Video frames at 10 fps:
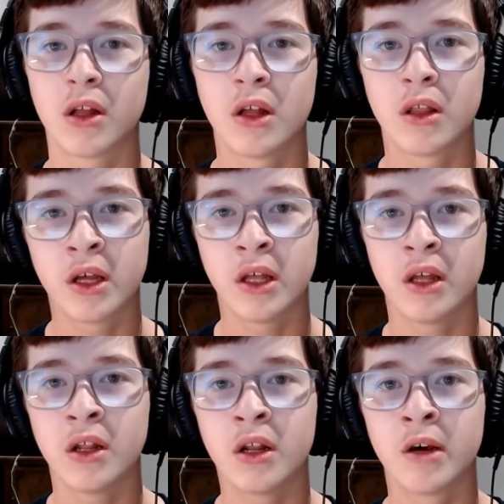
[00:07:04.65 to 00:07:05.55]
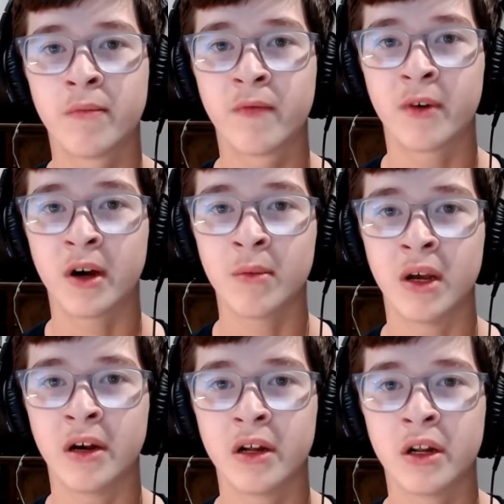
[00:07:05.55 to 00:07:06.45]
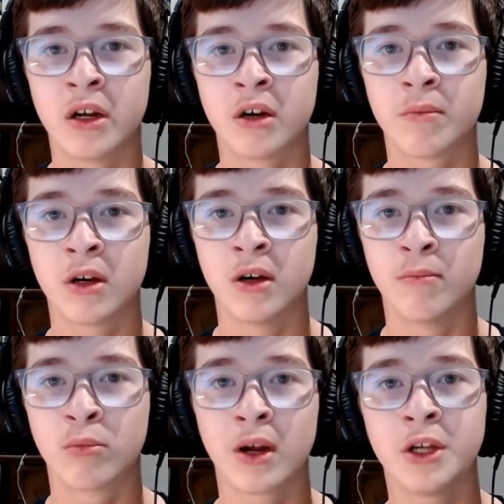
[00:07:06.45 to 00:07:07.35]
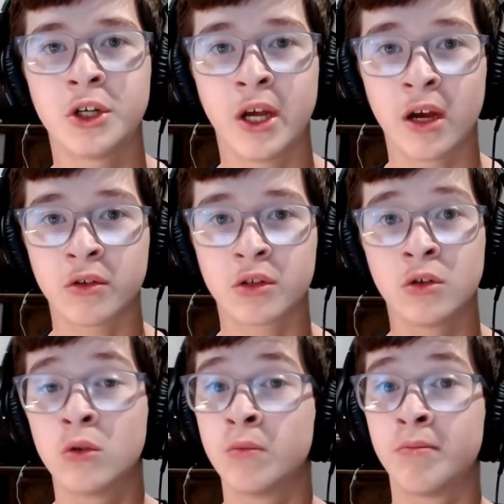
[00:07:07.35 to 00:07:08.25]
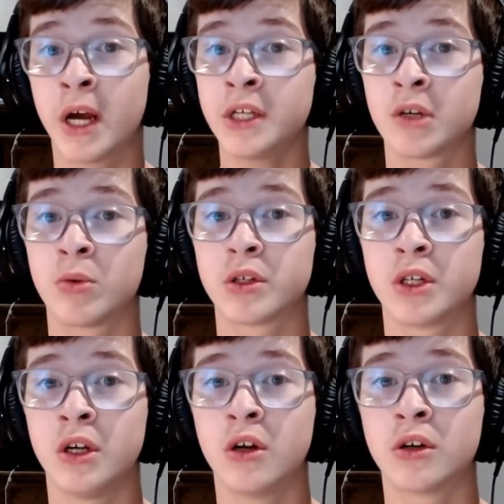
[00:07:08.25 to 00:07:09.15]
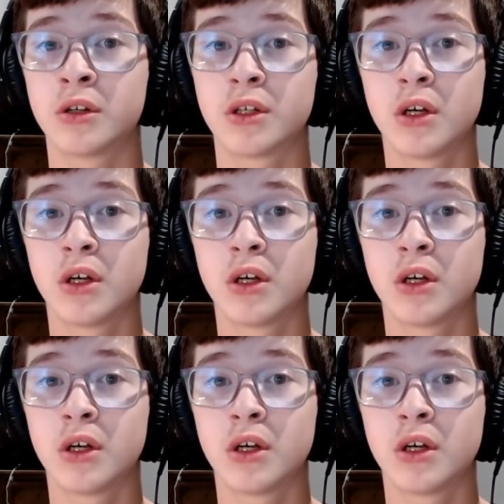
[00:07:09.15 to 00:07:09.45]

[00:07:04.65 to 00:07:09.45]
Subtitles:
that Fireman ended up branching out to basketball sneakers.